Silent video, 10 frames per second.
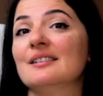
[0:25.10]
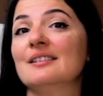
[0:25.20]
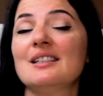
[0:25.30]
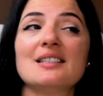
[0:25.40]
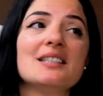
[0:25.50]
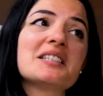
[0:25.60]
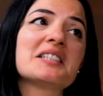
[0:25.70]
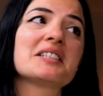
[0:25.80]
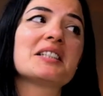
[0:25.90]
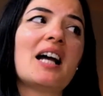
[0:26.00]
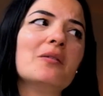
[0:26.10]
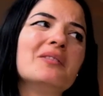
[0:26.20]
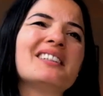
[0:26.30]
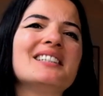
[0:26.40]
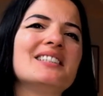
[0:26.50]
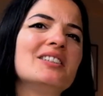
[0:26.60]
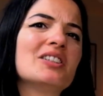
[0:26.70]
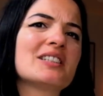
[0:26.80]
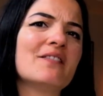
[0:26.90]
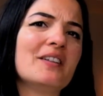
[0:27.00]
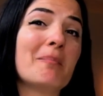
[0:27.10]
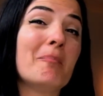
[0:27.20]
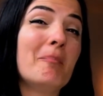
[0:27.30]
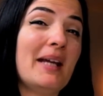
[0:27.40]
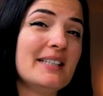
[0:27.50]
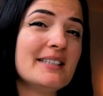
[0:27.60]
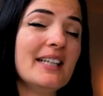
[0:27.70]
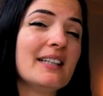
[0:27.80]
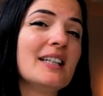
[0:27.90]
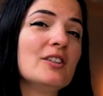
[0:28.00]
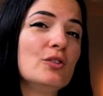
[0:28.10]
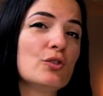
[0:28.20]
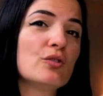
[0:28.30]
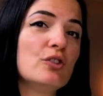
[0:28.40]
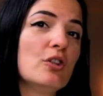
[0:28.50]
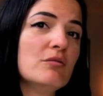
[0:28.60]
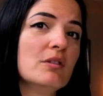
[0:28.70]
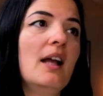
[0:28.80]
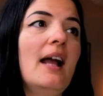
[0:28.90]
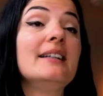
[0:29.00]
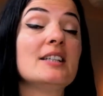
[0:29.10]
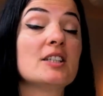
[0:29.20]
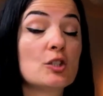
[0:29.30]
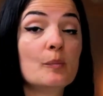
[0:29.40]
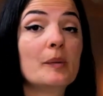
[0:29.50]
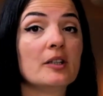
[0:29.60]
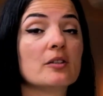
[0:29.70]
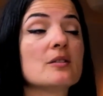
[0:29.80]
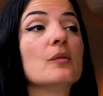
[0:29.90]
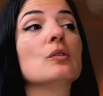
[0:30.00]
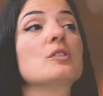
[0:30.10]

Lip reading: this is, I would consider, something basic that you should know, and it's super useful.